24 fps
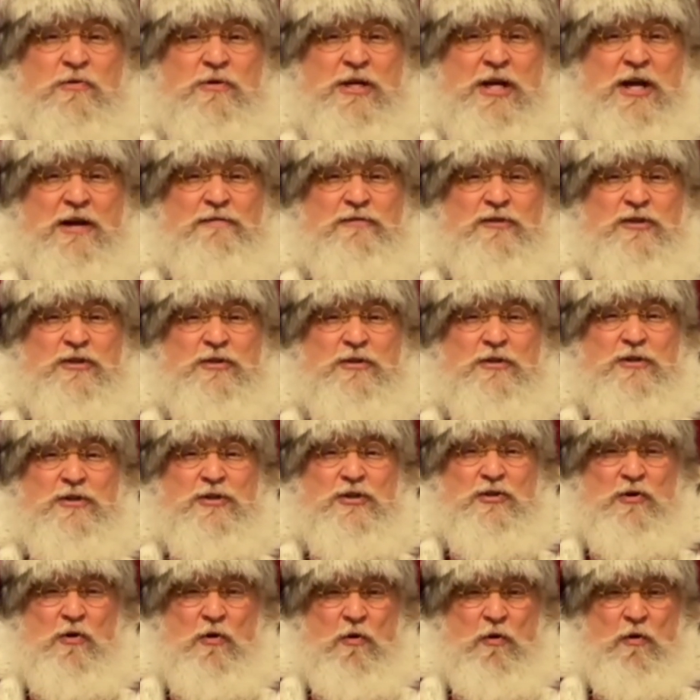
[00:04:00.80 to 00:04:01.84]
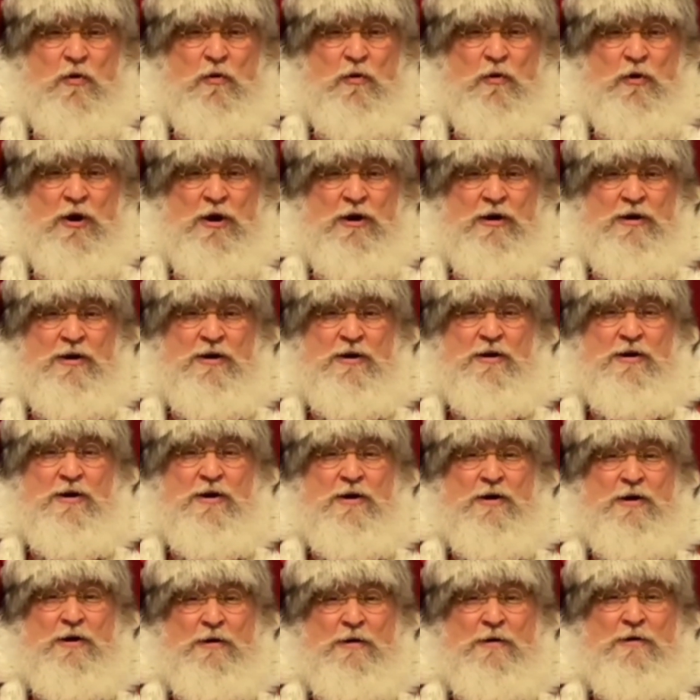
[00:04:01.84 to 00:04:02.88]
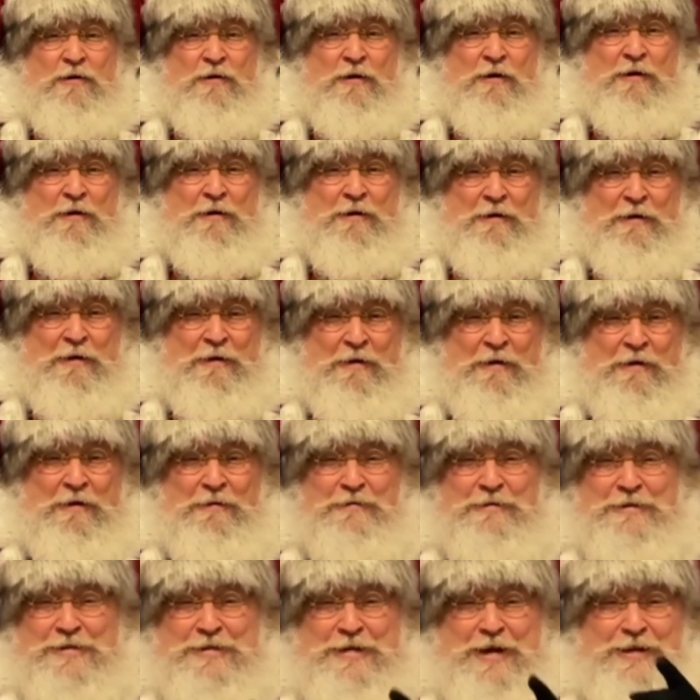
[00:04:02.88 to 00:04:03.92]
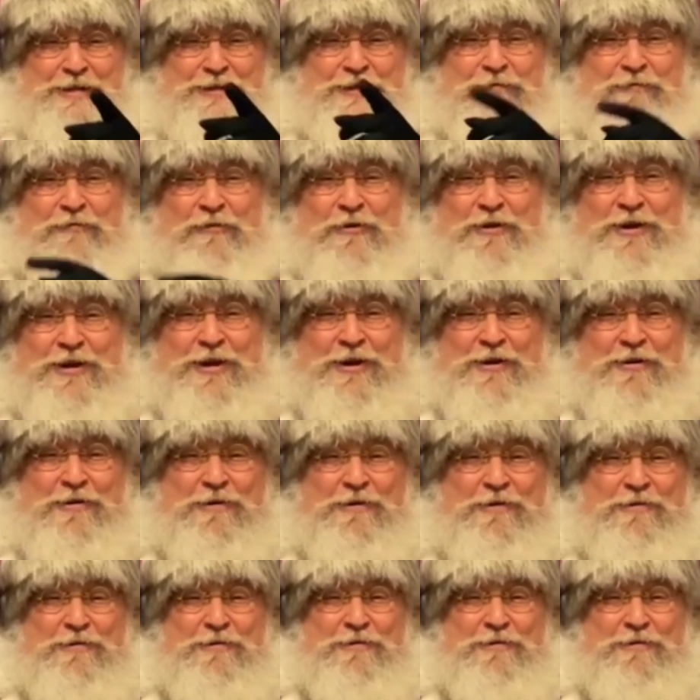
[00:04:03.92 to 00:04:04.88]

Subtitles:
gifts to the school! Oh, just for you!